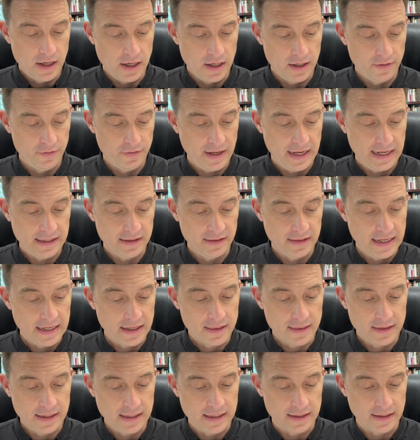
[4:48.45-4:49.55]
of a
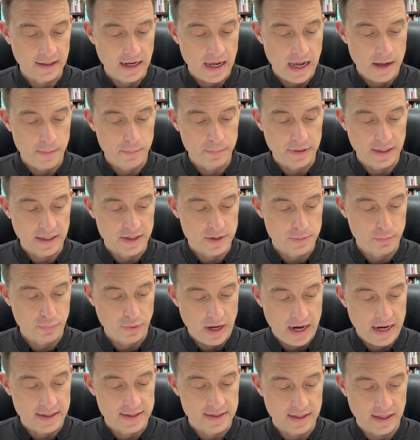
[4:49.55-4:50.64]
lengthy and complex
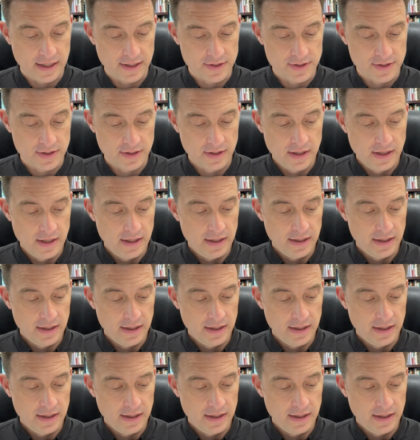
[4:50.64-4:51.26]
process